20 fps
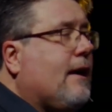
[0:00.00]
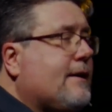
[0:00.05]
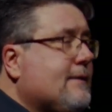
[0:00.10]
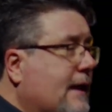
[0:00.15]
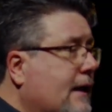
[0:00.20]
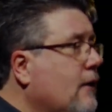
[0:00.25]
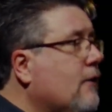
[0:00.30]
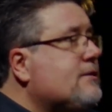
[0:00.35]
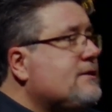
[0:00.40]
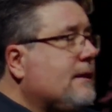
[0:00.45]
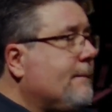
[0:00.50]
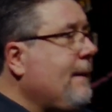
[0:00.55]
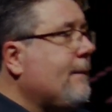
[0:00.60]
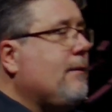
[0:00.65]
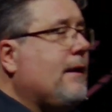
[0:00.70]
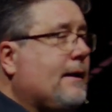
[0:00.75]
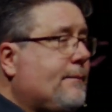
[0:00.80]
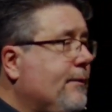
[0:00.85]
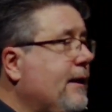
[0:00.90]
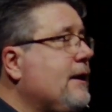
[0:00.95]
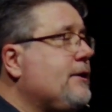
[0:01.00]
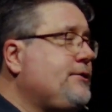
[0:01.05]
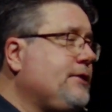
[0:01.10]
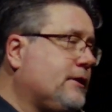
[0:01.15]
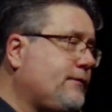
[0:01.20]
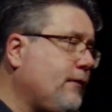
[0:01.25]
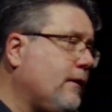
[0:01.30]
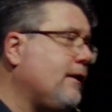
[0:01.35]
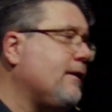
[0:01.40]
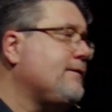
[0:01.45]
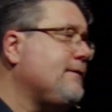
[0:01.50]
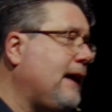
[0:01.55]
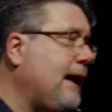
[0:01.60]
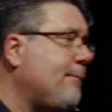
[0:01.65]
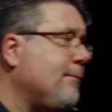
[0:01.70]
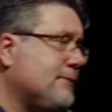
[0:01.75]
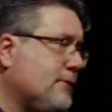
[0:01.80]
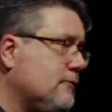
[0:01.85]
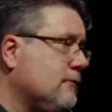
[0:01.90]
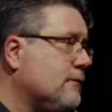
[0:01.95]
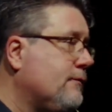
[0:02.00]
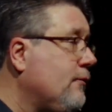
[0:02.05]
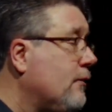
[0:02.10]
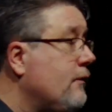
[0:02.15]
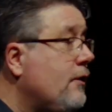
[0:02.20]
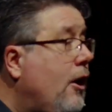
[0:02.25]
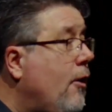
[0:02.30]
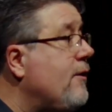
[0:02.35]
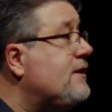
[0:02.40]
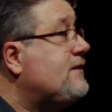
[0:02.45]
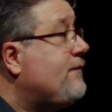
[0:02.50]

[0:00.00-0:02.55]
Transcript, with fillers: because I know some people like, it's just for the disciples. It was for, no,